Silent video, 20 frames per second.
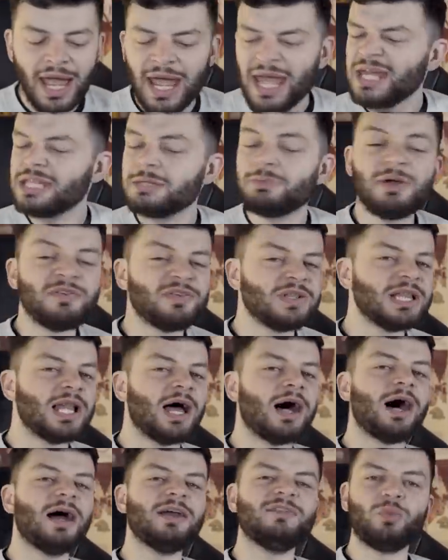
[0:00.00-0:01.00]
He's a bit of a
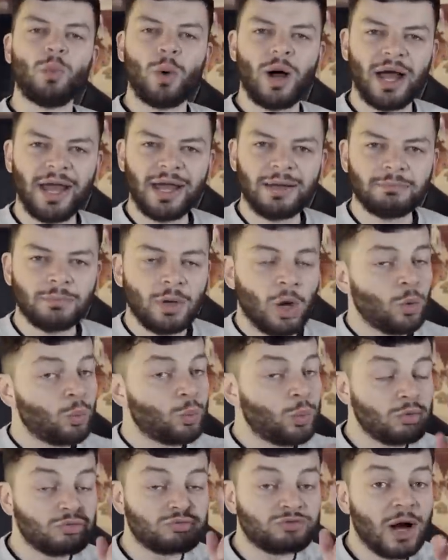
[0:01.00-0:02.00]
live wire.
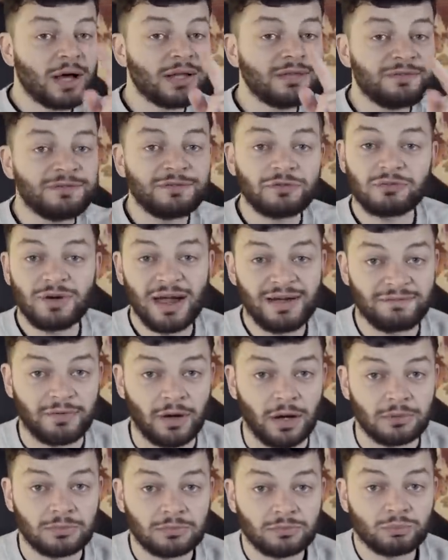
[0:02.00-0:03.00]
Will run
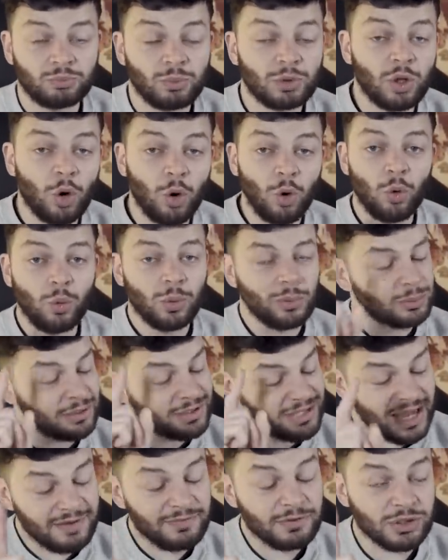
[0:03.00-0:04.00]
forever. Will
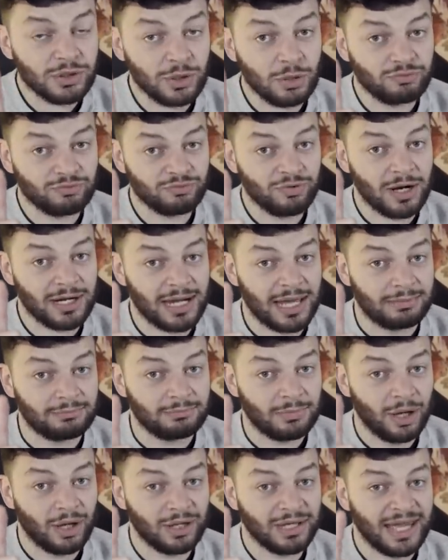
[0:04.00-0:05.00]
never stop running,
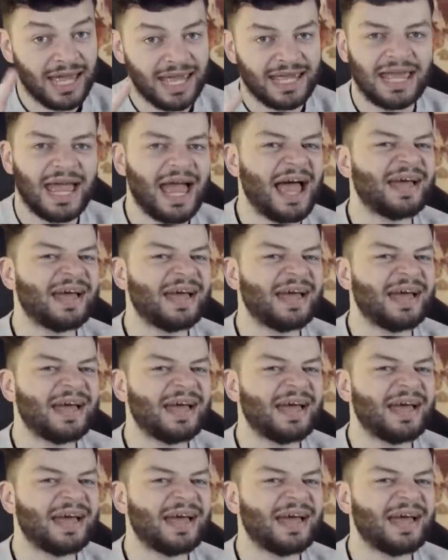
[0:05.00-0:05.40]
okay?